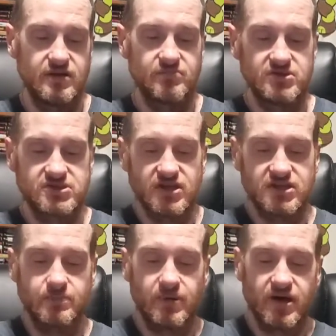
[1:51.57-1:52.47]
I'm gonna
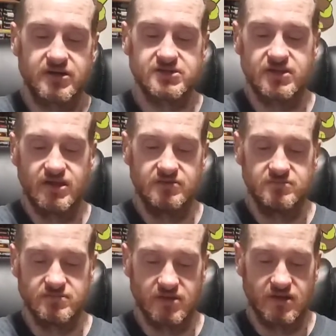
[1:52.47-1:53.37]
set the box
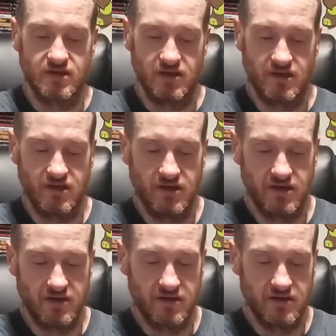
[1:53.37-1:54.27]
down
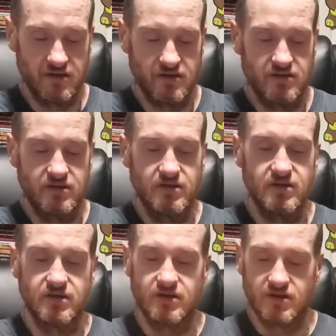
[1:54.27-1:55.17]
and
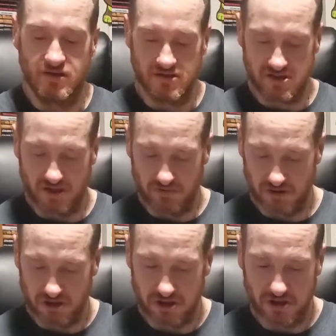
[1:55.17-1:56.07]
let's see
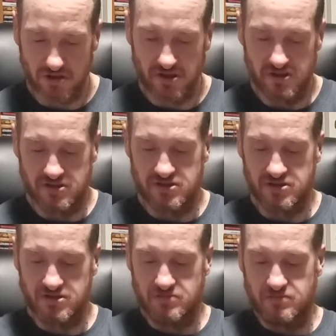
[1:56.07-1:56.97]
what the shirt is.